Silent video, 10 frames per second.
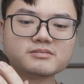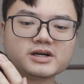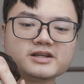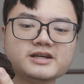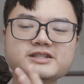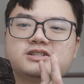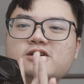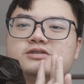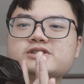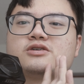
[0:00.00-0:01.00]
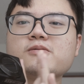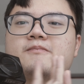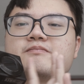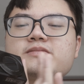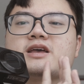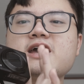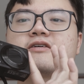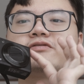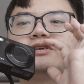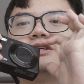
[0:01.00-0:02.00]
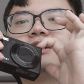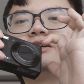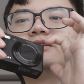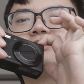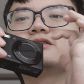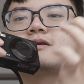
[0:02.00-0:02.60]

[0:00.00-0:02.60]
but it's also hefty, and it,